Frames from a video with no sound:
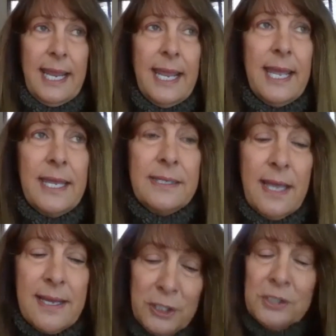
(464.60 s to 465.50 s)

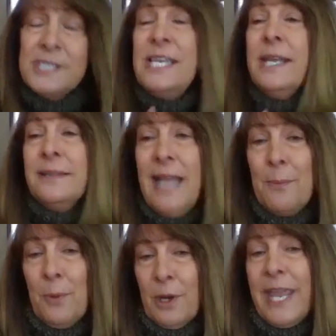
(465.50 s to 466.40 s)
And you'll see a
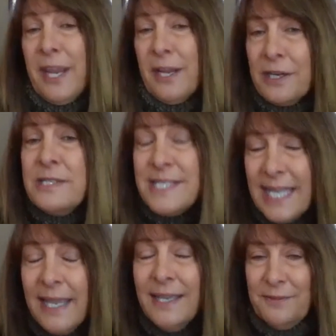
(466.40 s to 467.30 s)
lot more
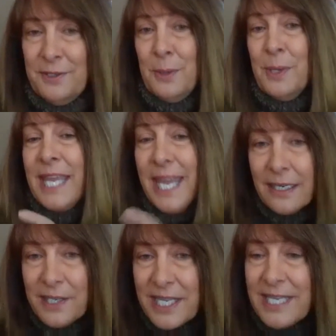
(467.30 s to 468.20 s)
cairns. If you know what a
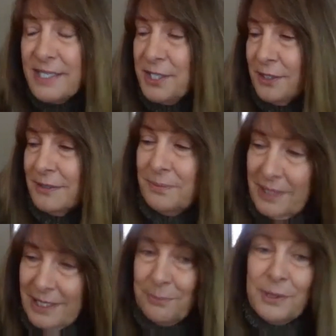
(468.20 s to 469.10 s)
cairn is,
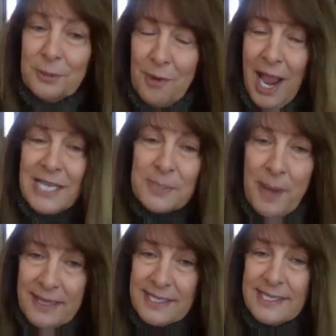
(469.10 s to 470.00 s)
you'll put the rock
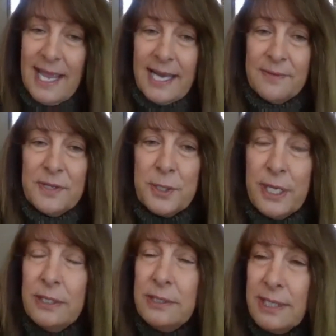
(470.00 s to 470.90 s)
by the side of the
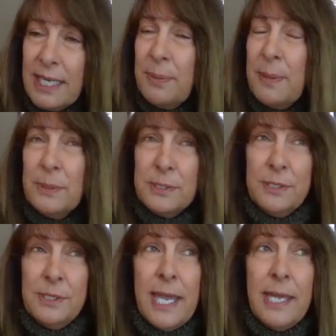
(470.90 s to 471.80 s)
trail, and a lot of people
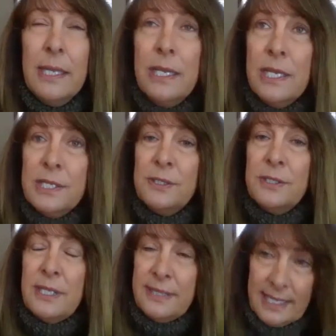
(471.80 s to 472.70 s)
do that
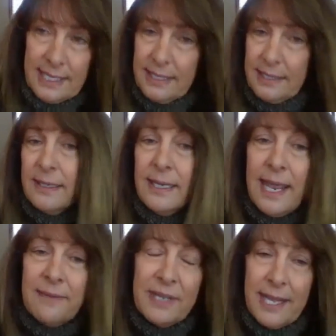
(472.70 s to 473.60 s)
so that they can
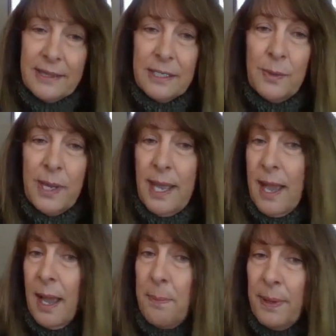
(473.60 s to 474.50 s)
navigate their way
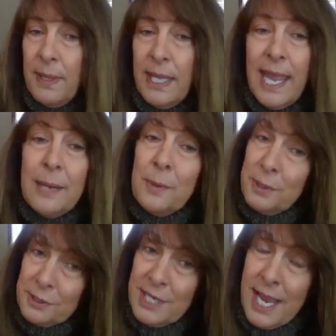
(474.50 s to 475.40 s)
up. And
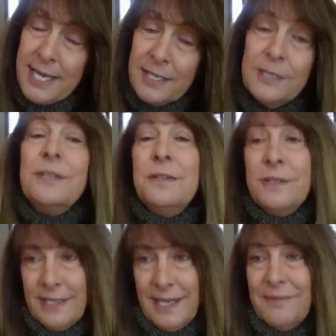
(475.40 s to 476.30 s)
when you're tired,
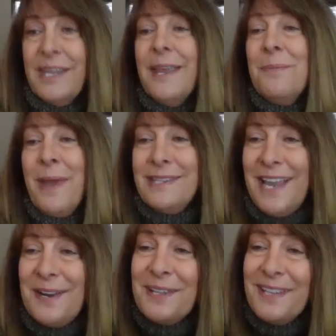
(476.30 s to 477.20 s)
you can navigate back
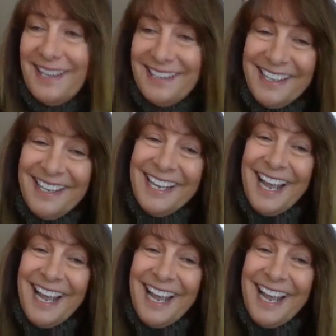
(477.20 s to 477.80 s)
down again.